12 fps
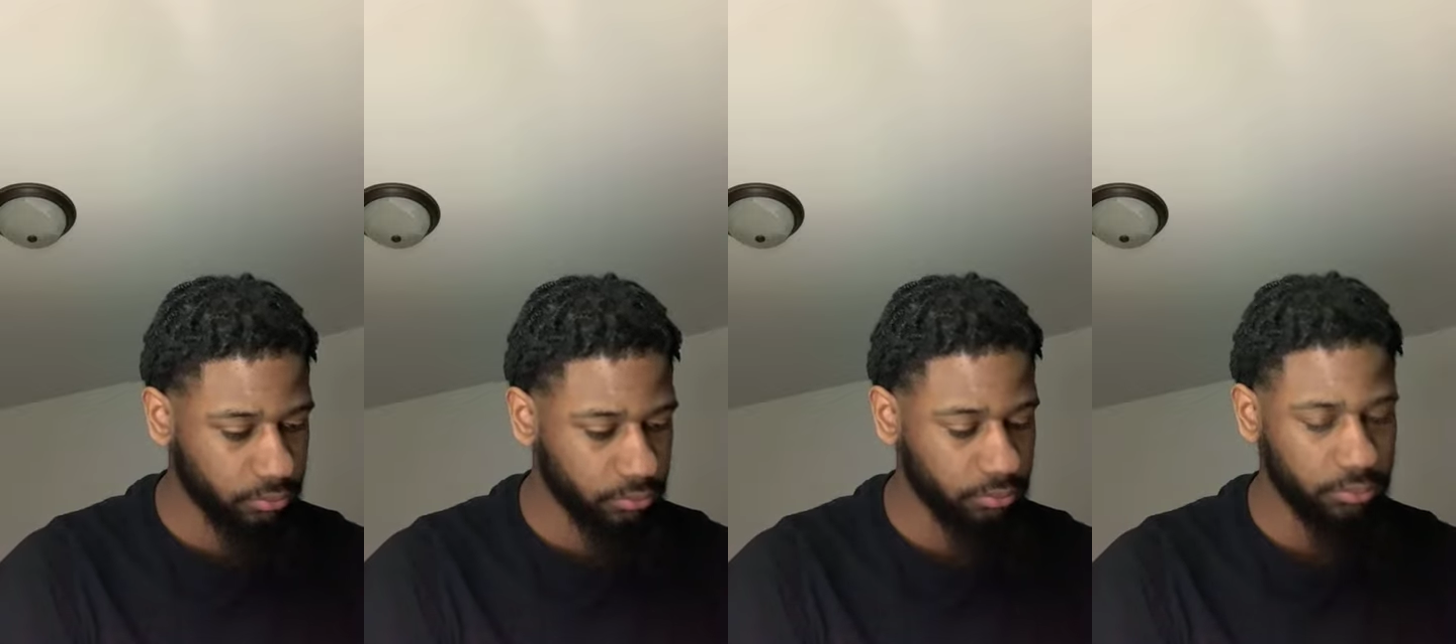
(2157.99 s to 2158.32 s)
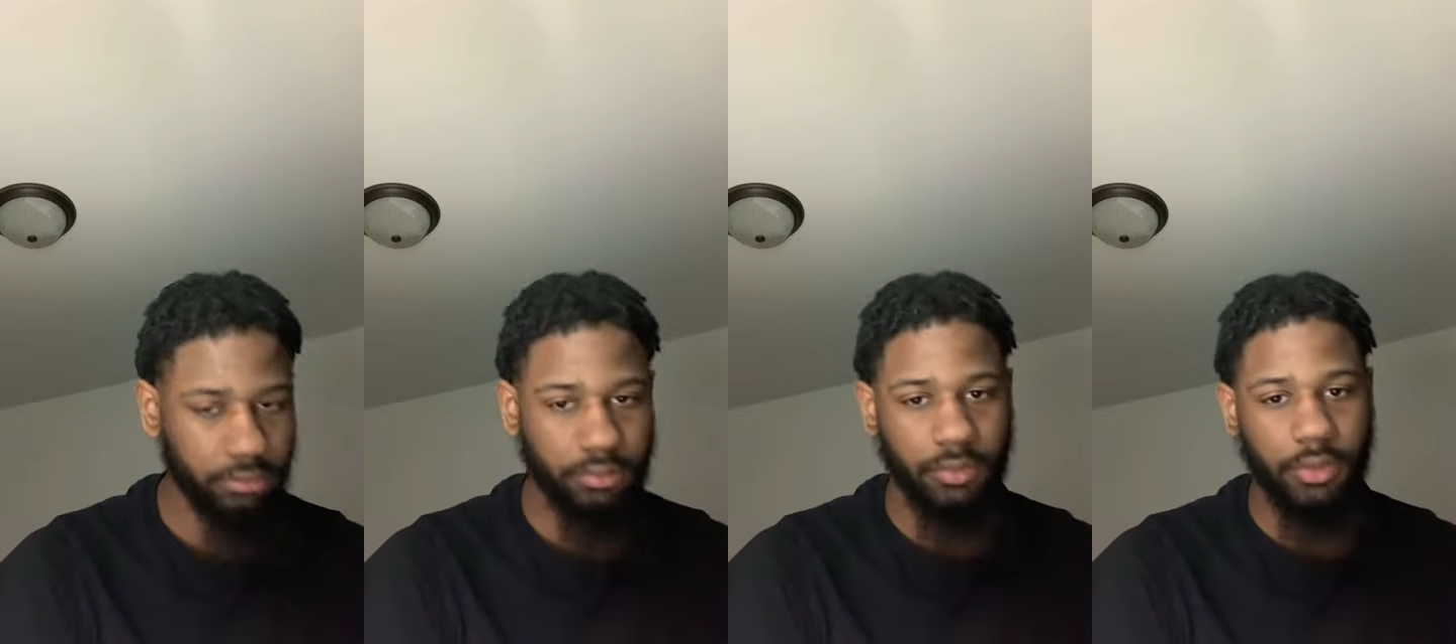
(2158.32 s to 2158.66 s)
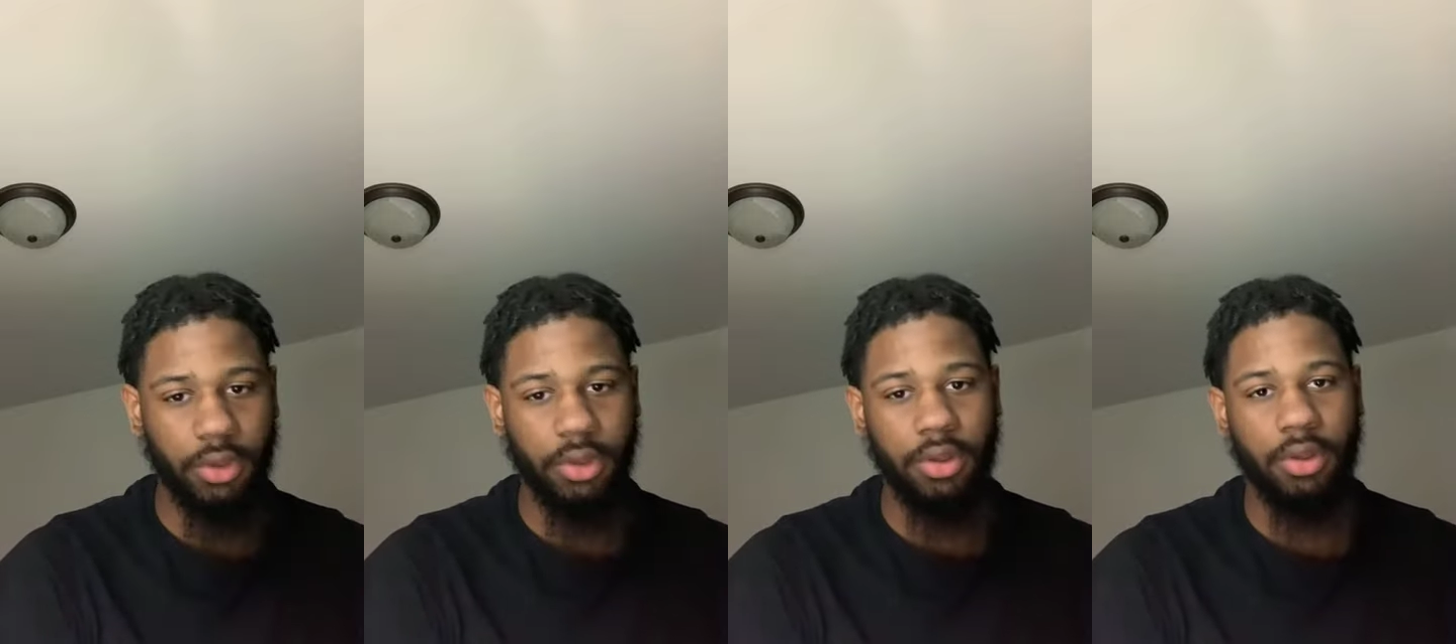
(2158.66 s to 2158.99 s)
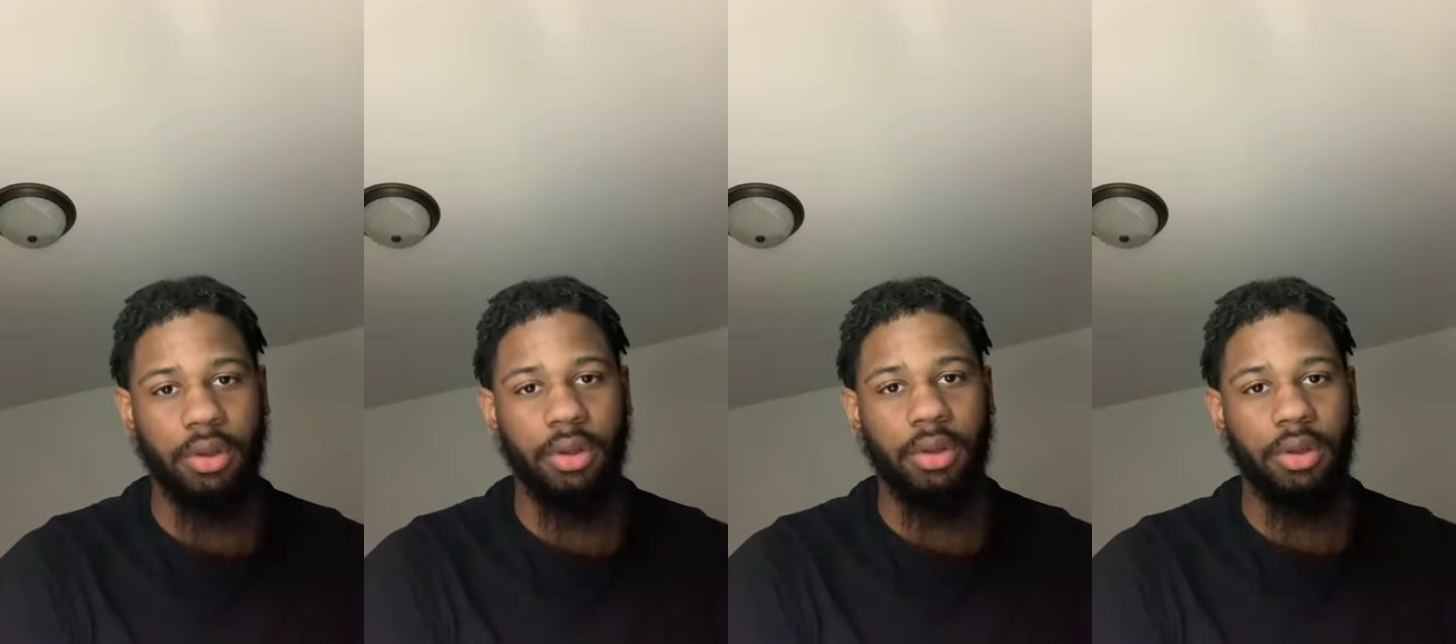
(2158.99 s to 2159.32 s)
It's the book of
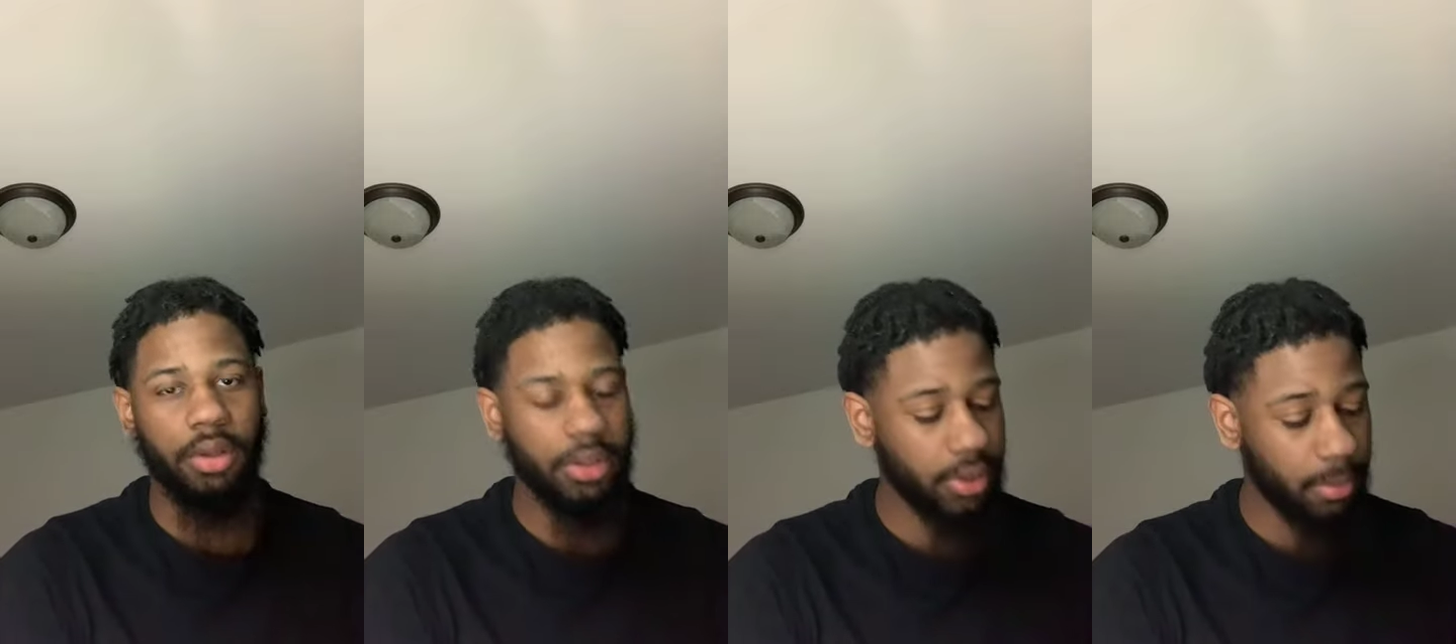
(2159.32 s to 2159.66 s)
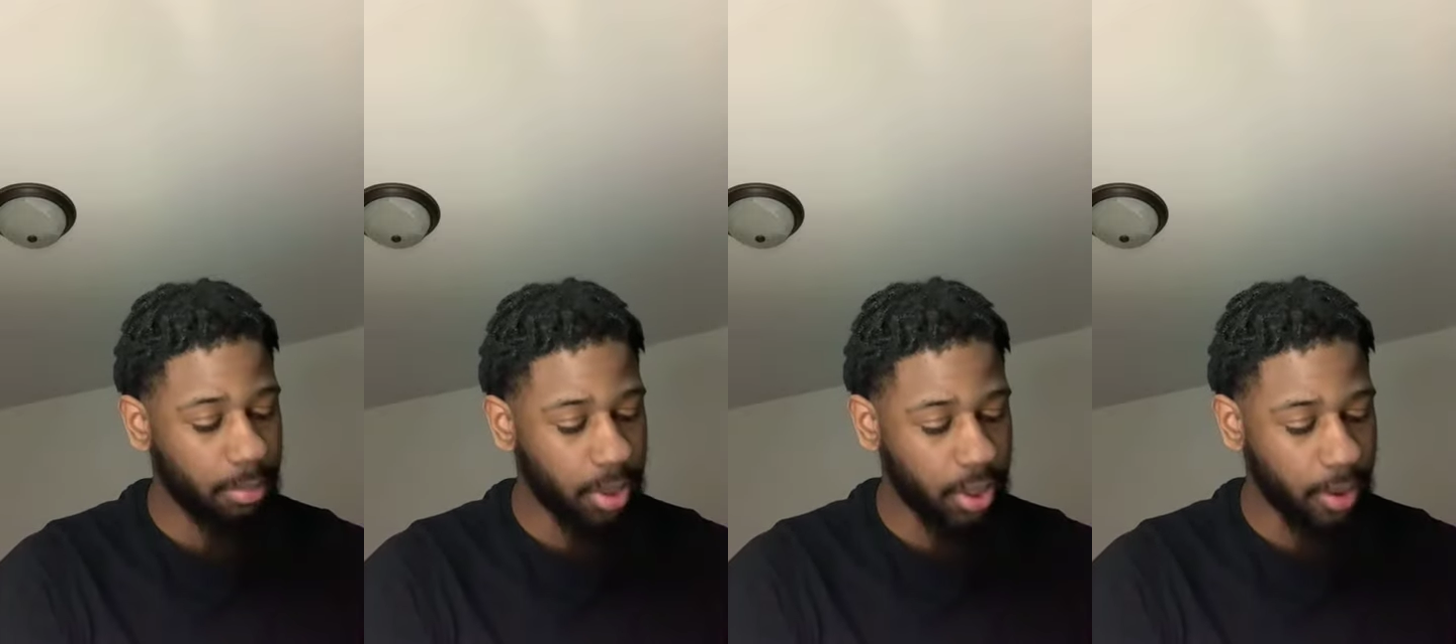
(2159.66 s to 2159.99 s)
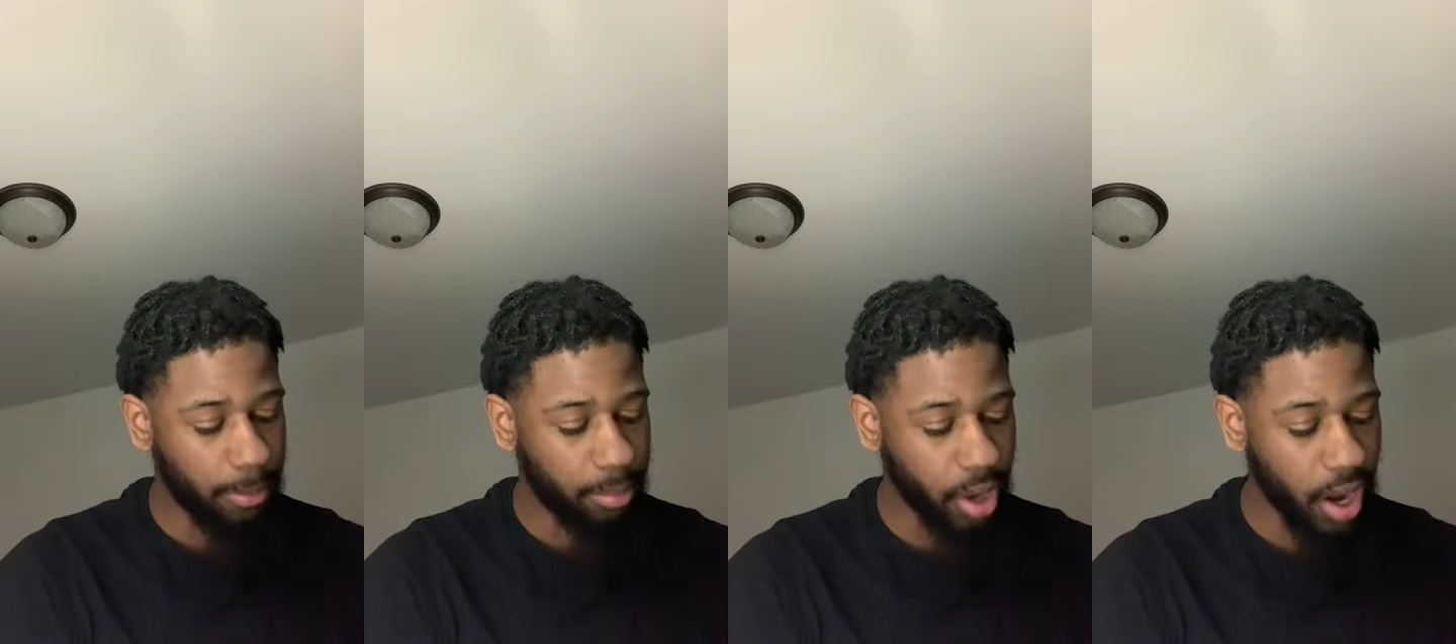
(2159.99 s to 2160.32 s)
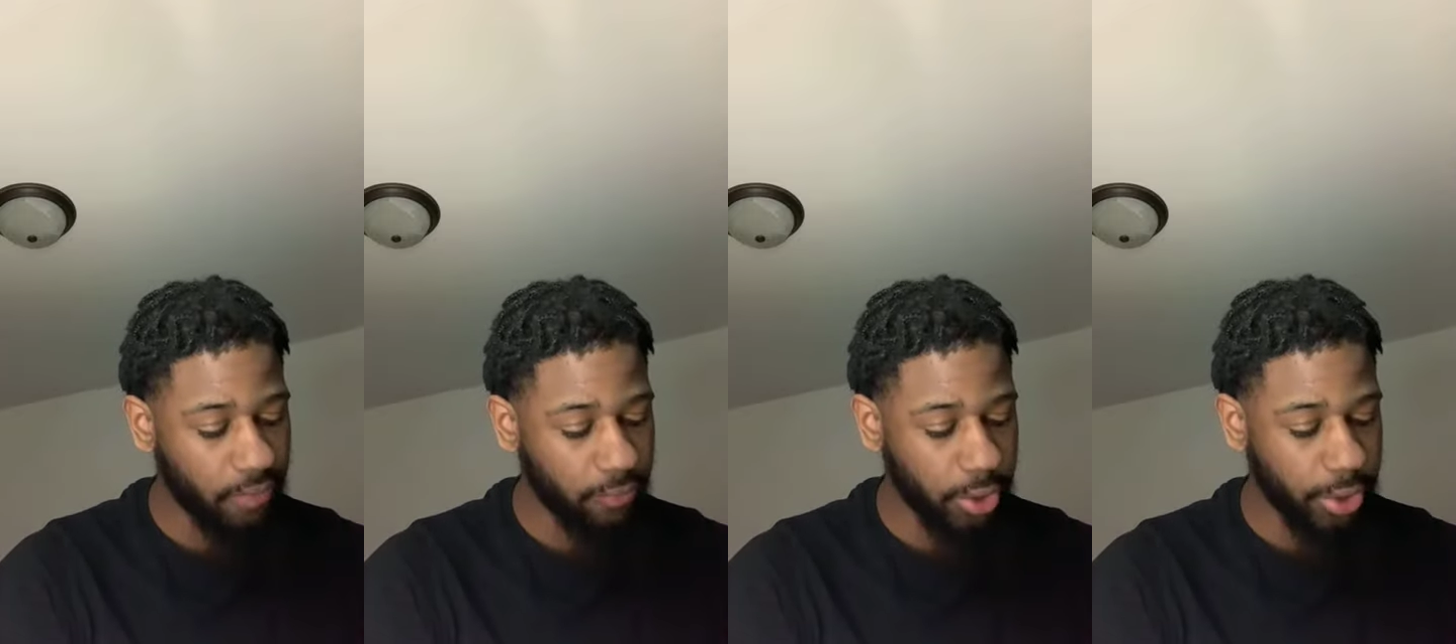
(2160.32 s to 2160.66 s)
Proverbs, chapter
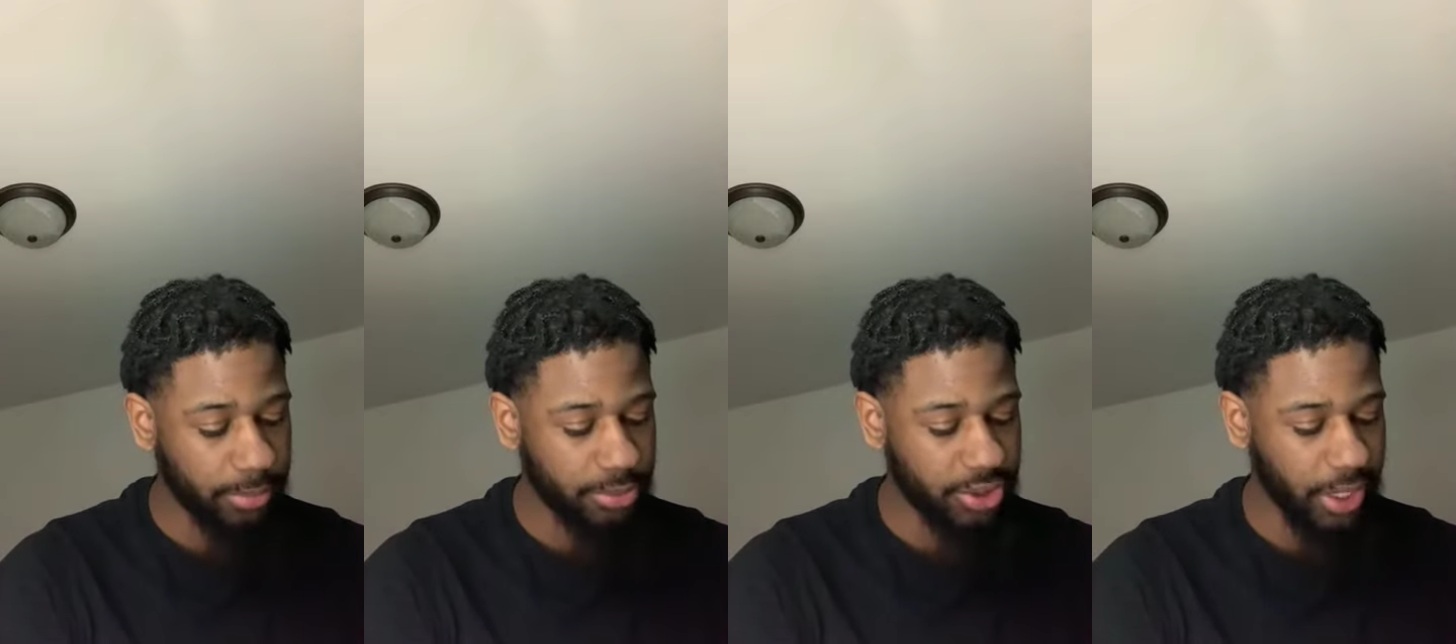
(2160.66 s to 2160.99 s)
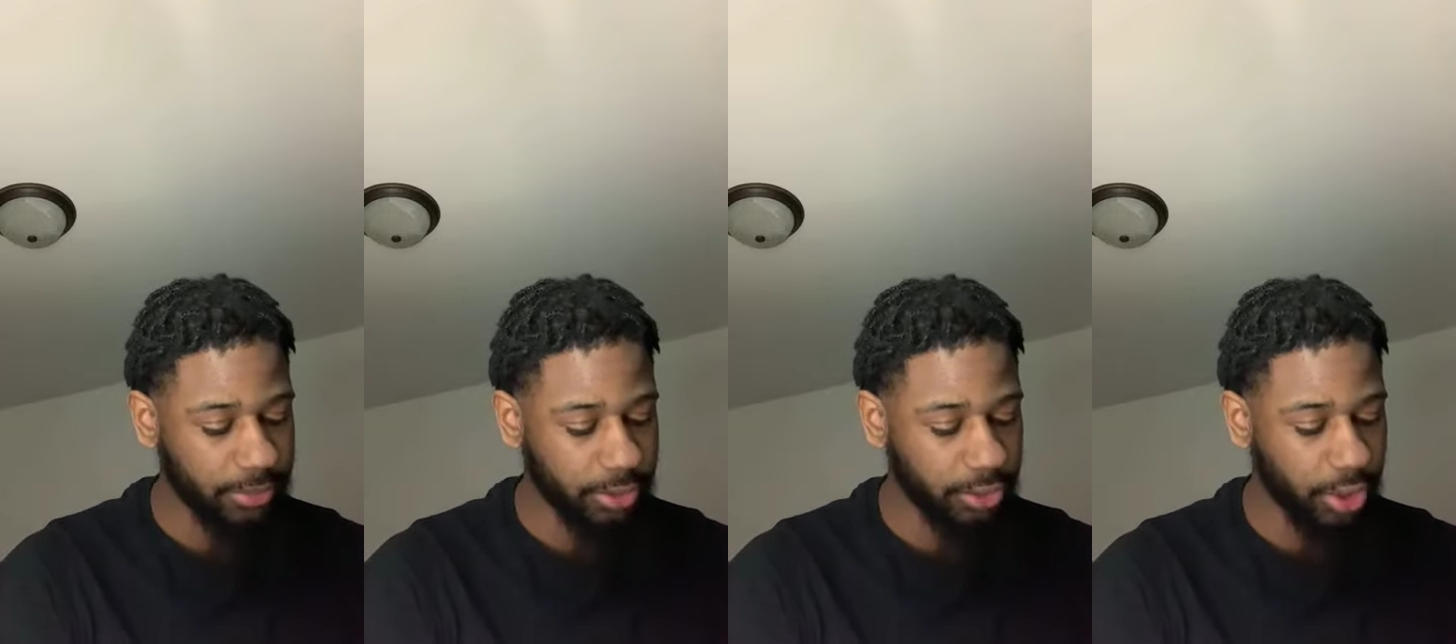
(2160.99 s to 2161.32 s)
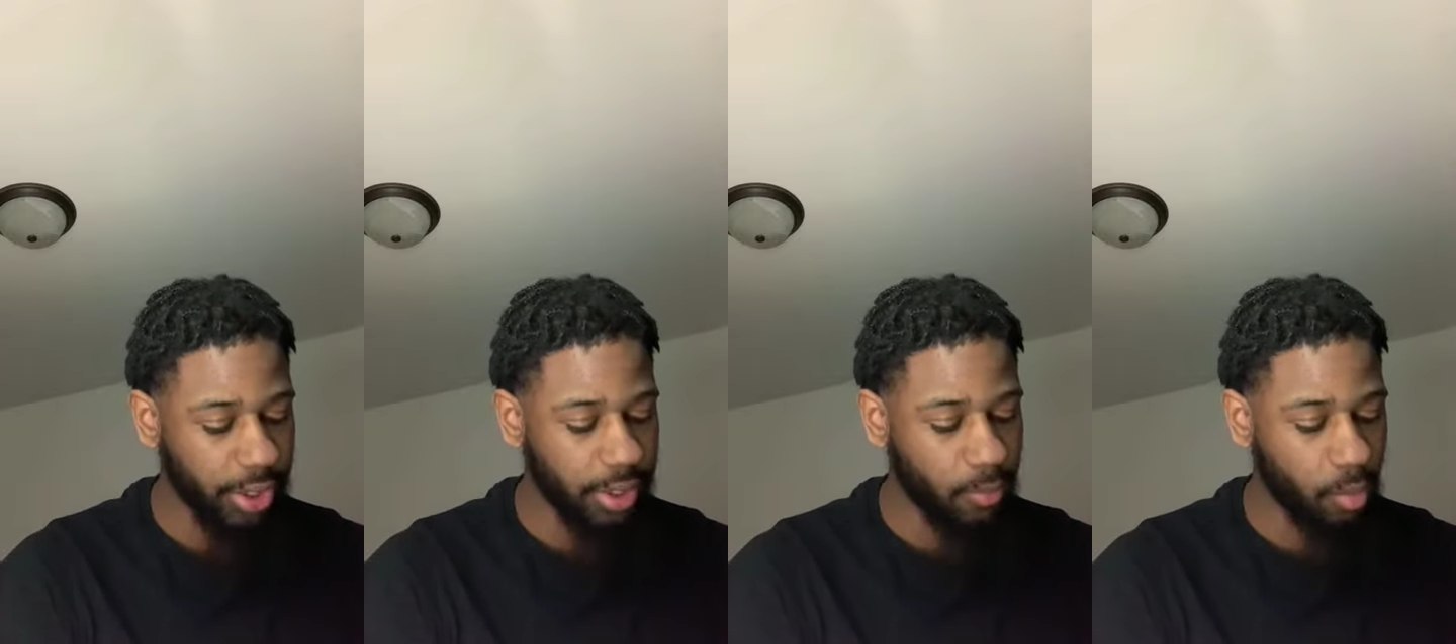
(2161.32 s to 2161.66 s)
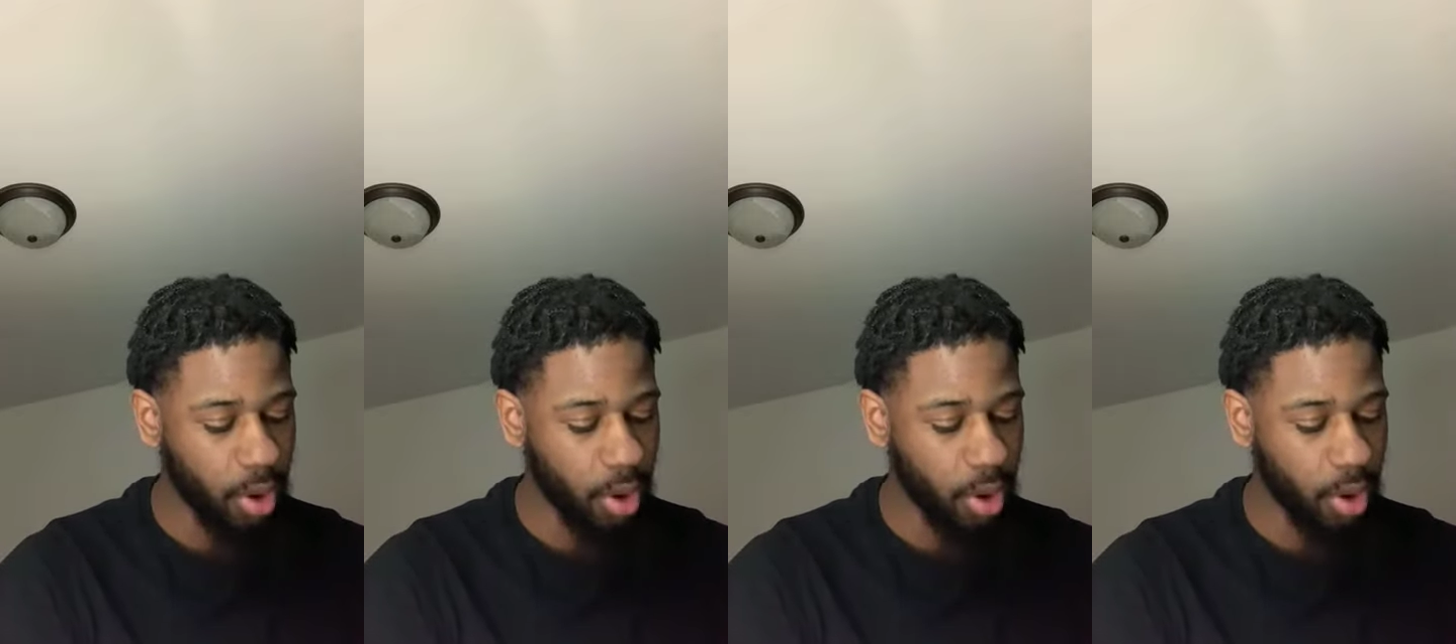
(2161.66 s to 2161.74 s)
31, verse 3.